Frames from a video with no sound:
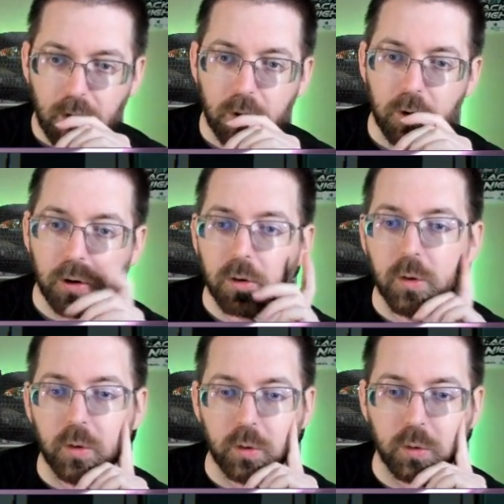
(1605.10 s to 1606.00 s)

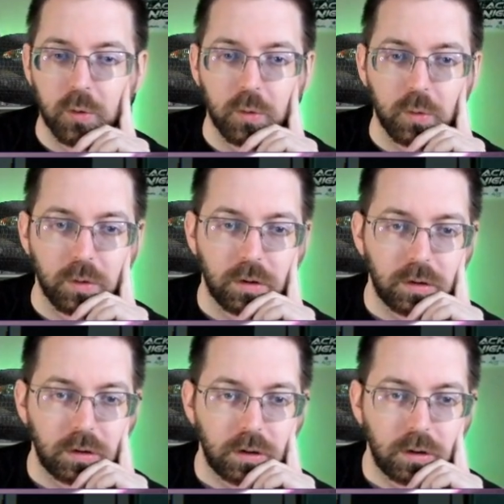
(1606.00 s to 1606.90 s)
Ooh!
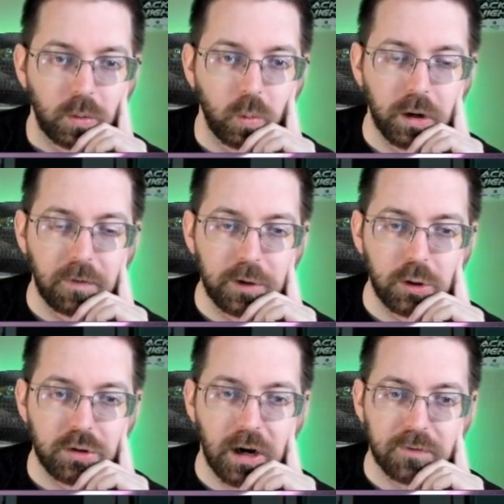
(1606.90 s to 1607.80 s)
Whenever you
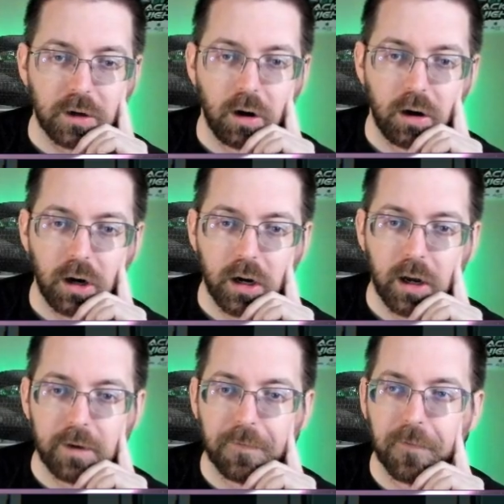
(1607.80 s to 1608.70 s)
draft an
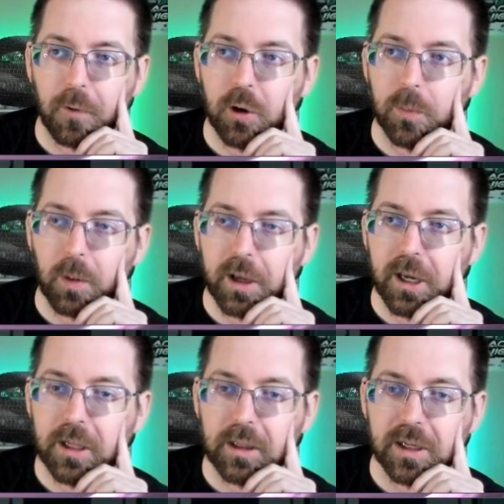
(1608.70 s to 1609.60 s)
archive floor
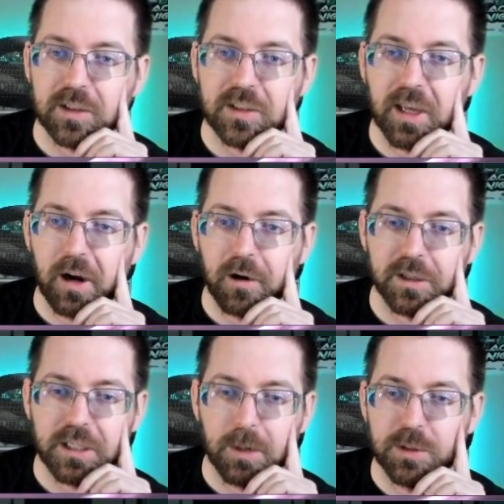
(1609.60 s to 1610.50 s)
plan, let's set our
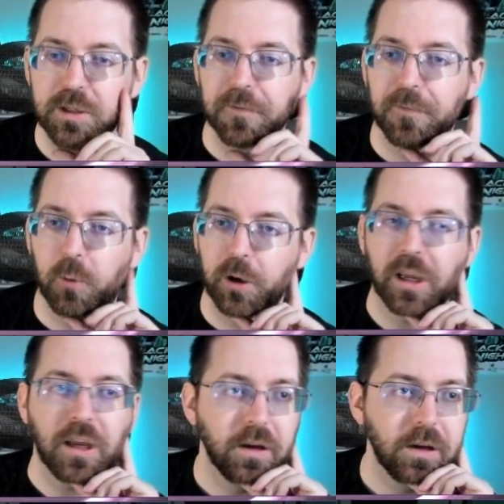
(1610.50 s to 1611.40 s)
steps to 40.